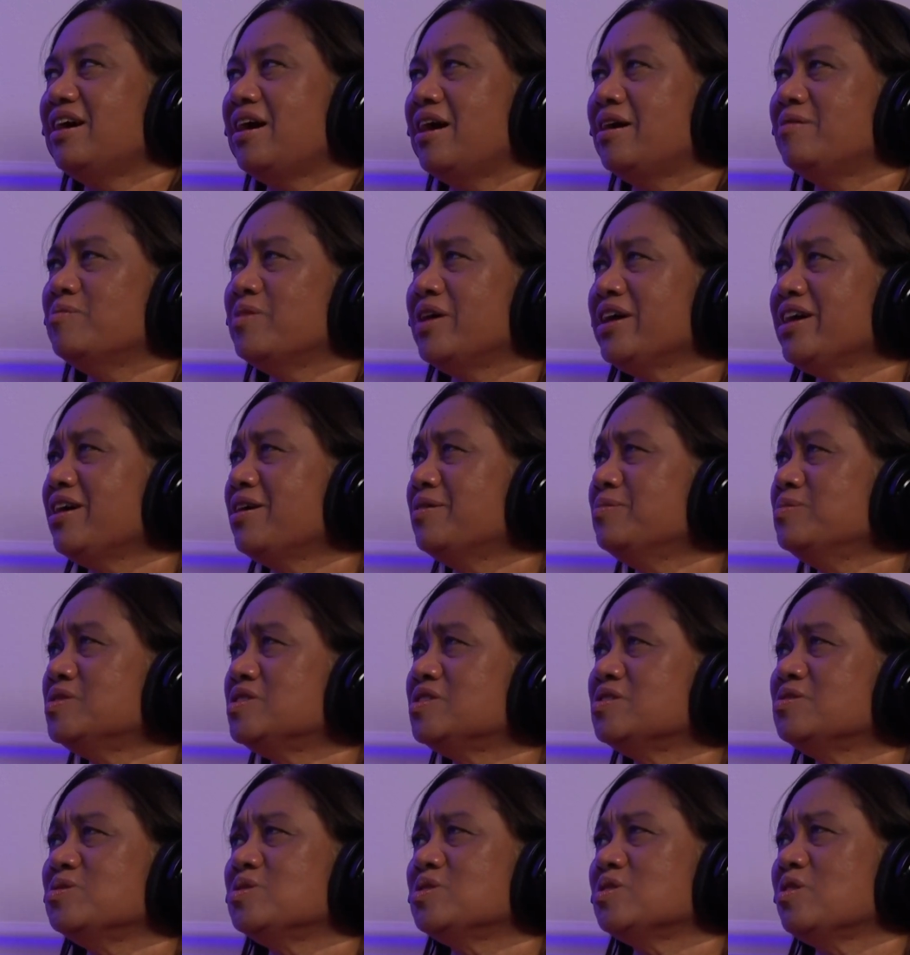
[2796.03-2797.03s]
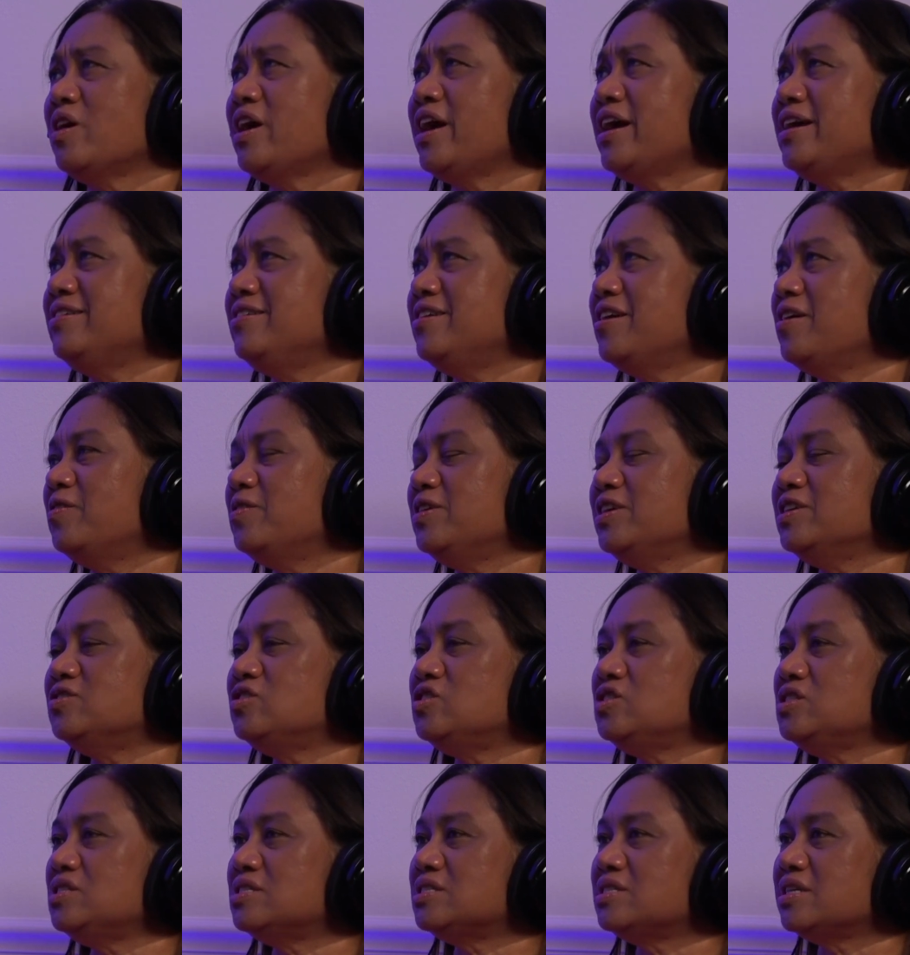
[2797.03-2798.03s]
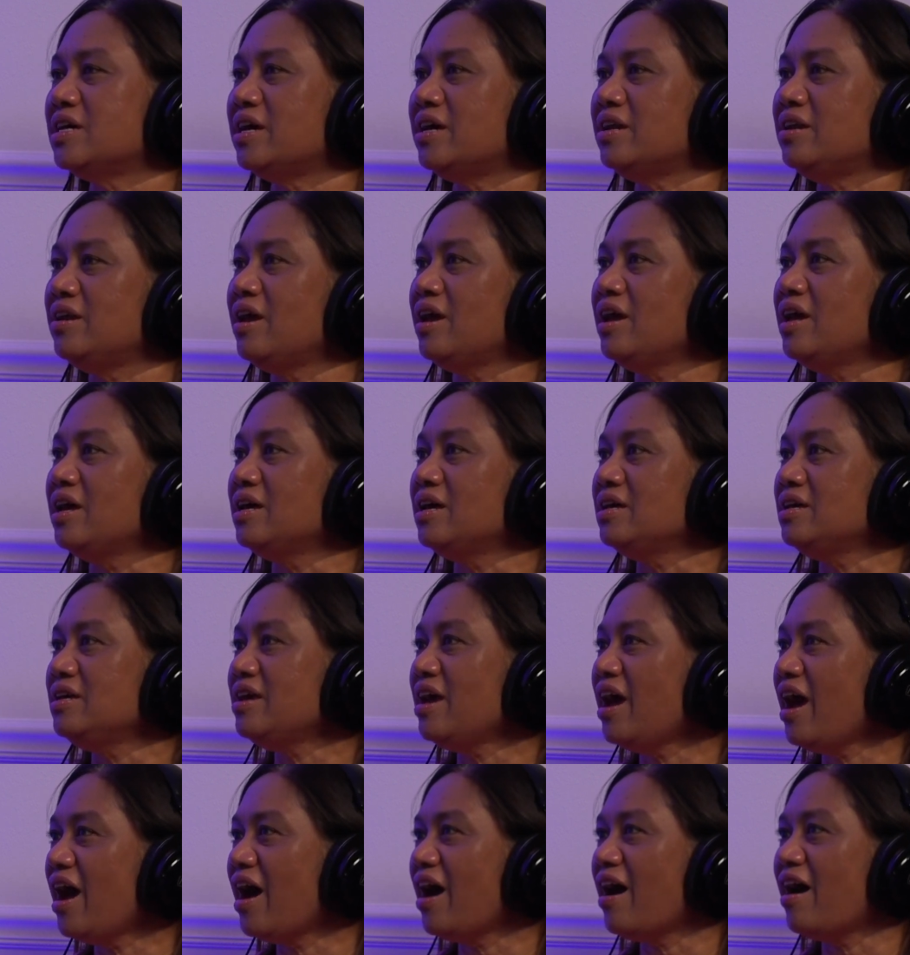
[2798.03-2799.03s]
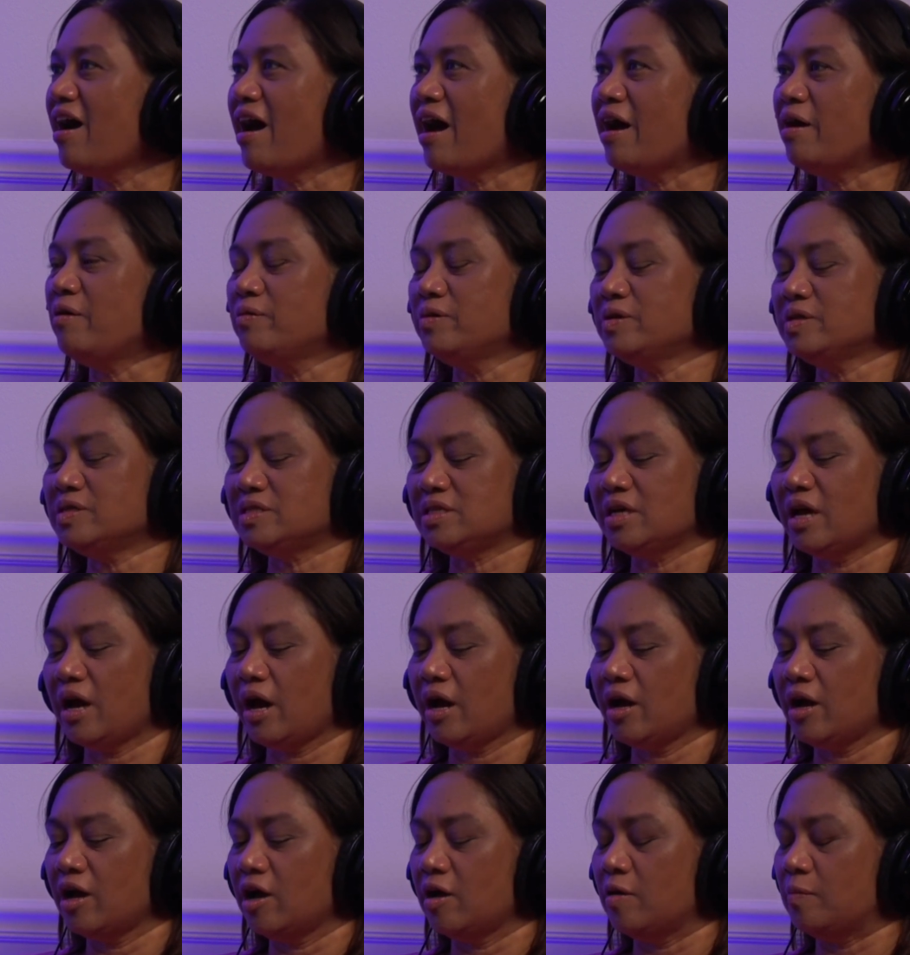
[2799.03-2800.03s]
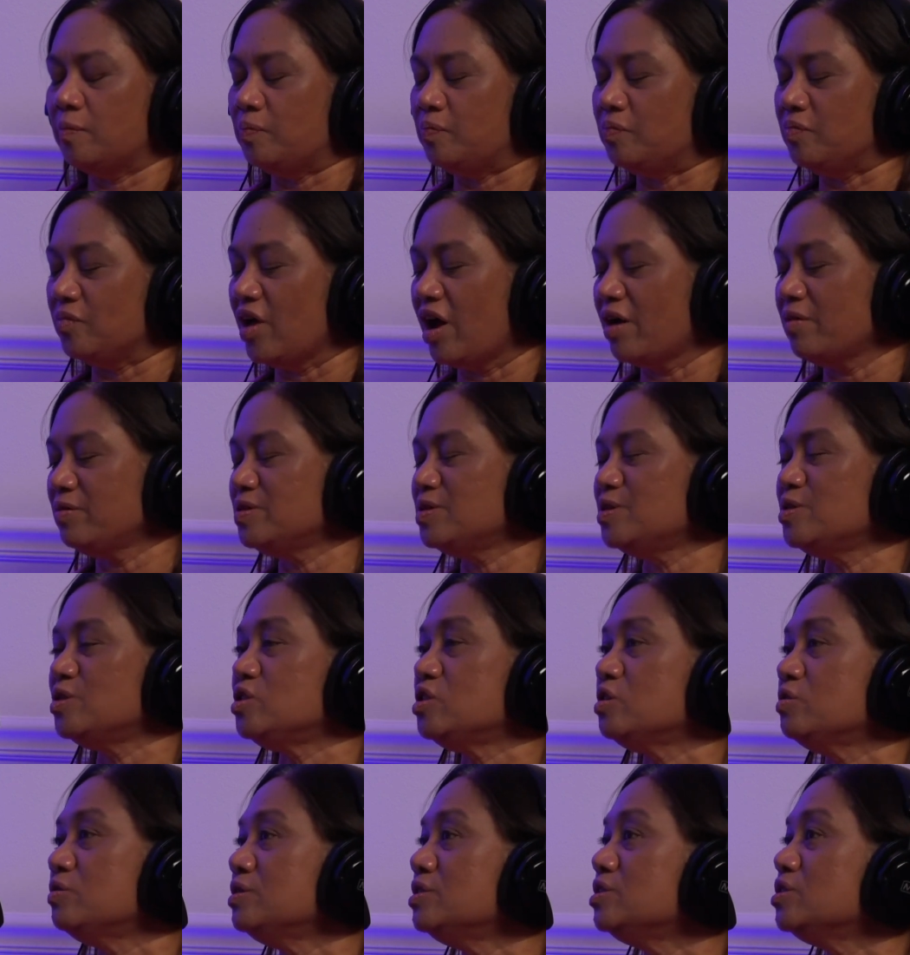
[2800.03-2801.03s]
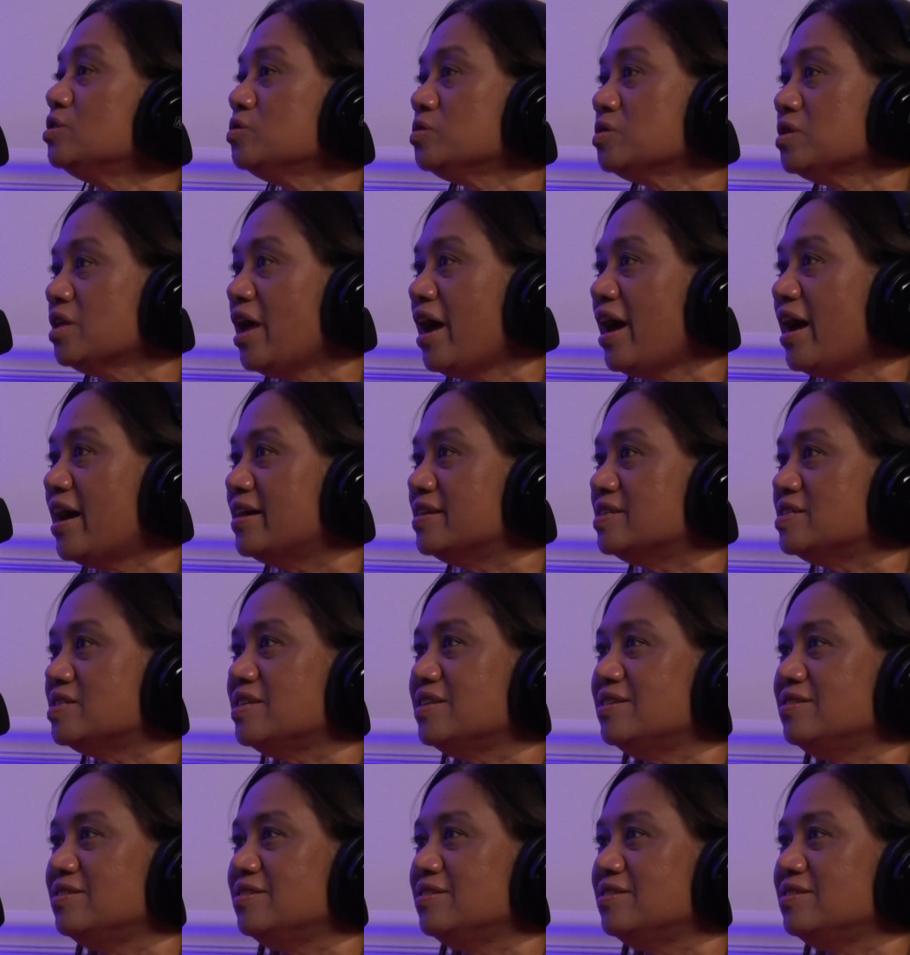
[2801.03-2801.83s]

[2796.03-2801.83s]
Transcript: I'm like, "I'm so sorry, I don't." And she said, "Yeah, I was in so and so's class."